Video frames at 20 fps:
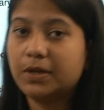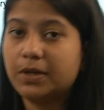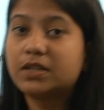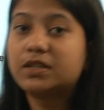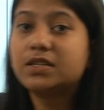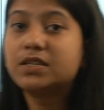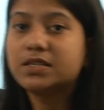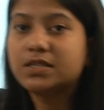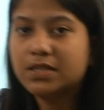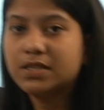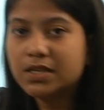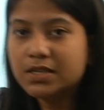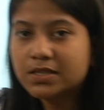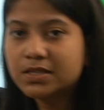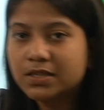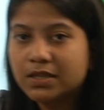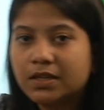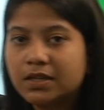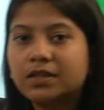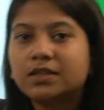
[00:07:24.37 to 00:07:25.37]
But this
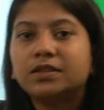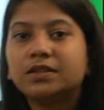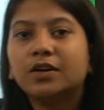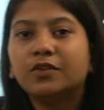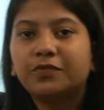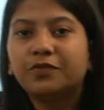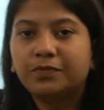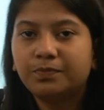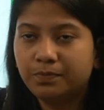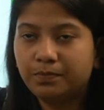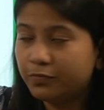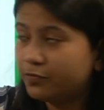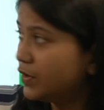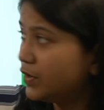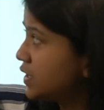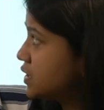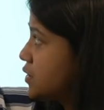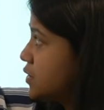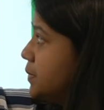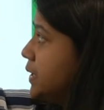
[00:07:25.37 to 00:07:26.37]
is the
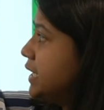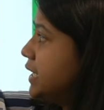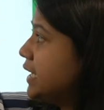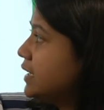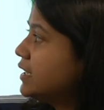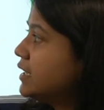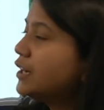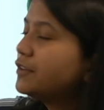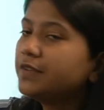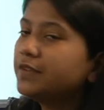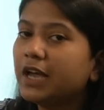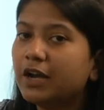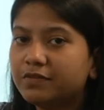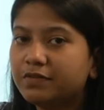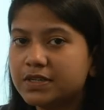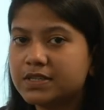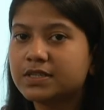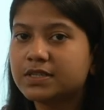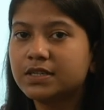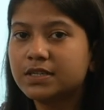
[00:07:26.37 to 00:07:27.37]
first meeting that we
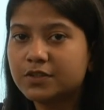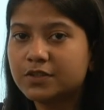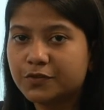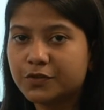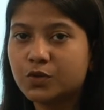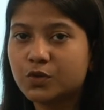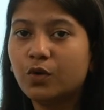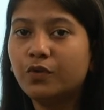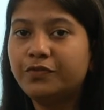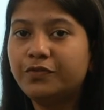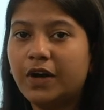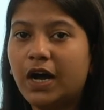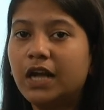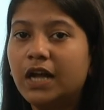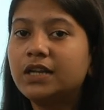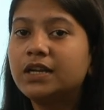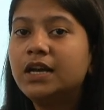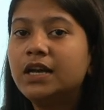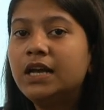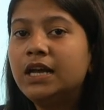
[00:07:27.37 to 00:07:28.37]
have discussed so
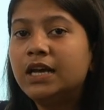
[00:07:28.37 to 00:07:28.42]
far